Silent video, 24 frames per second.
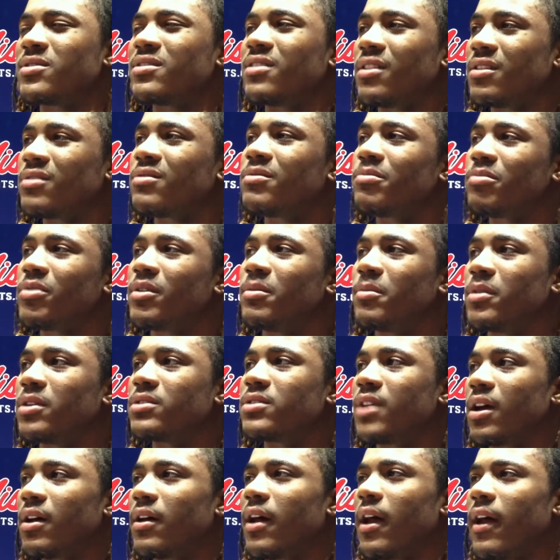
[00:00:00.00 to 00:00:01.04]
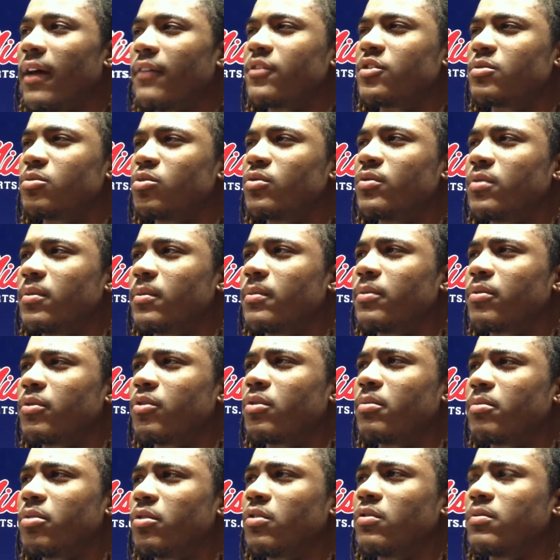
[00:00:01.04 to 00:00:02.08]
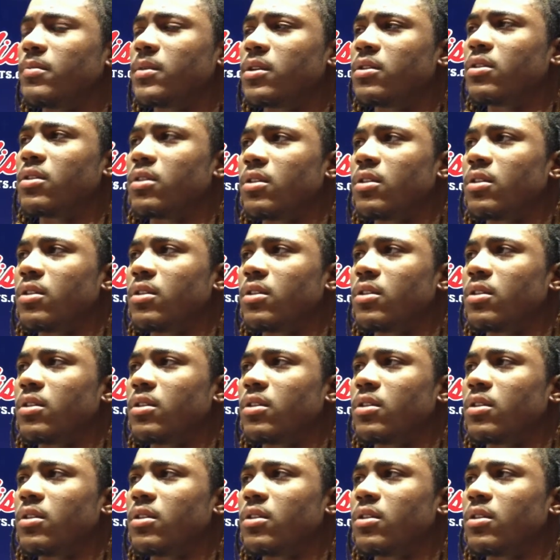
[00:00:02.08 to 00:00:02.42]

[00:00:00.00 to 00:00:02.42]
that's pretty much I have some room for improvement.